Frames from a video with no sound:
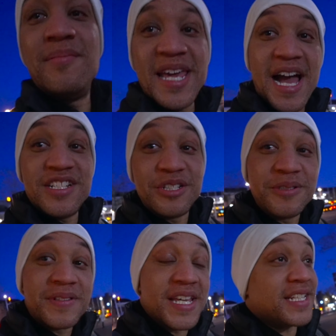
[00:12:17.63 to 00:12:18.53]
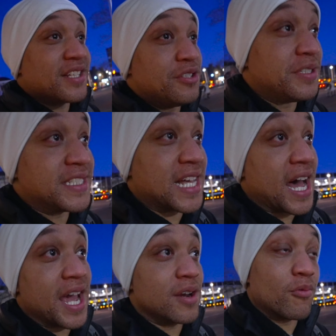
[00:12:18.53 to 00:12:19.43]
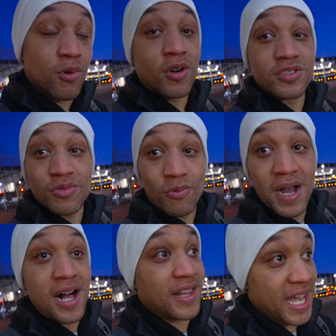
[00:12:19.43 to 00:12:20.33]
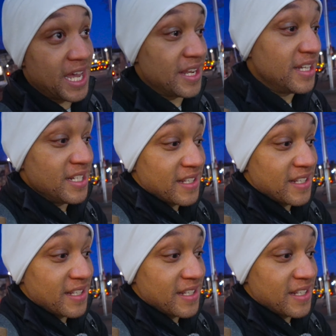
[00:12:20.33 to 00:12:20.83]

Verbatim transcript: but yeah, I do think the new design works well and